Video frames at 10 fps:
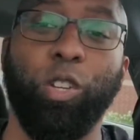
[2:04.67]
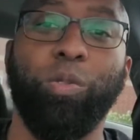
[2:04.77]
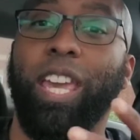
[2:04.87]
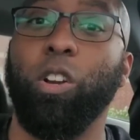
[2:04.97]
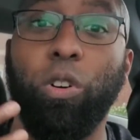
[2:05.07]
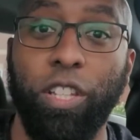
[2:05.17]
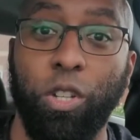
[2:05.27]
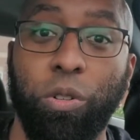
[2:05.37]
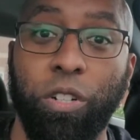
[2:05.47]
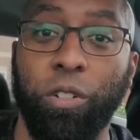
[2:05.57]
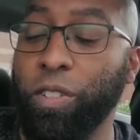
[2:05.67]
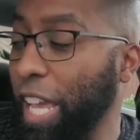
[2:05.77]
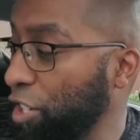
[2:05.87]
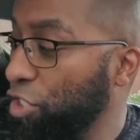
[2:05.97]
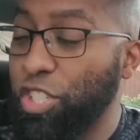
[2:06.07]
take all the orders
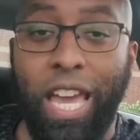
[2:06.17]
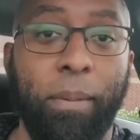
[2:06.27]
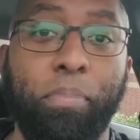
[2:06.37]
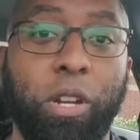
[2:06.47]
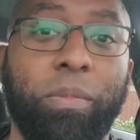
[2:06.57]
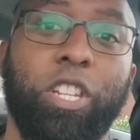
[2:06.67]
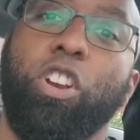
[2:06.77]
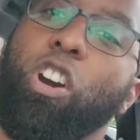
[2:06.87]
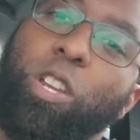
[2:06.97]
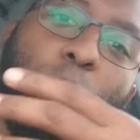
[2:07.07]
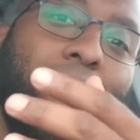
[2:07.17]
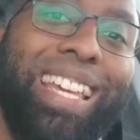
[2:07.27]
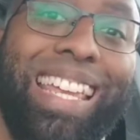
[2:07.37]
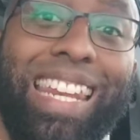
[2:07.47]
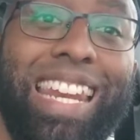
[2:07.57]
and you just kind of put them in your car. You want to
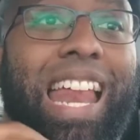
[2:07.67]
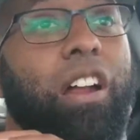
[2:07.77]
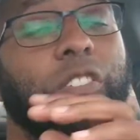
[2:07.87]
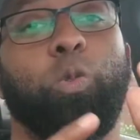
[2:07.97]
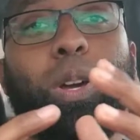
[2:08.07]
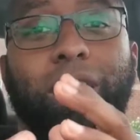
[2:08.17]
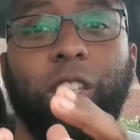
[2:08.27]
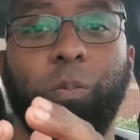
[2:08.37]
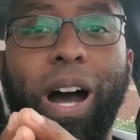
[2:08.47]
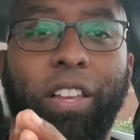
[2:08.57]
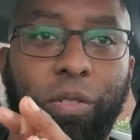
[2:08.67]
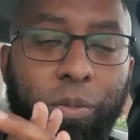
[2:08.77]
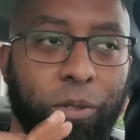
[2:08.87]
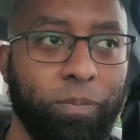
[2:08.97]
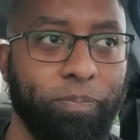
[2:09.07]
get in and out as quickly as possible.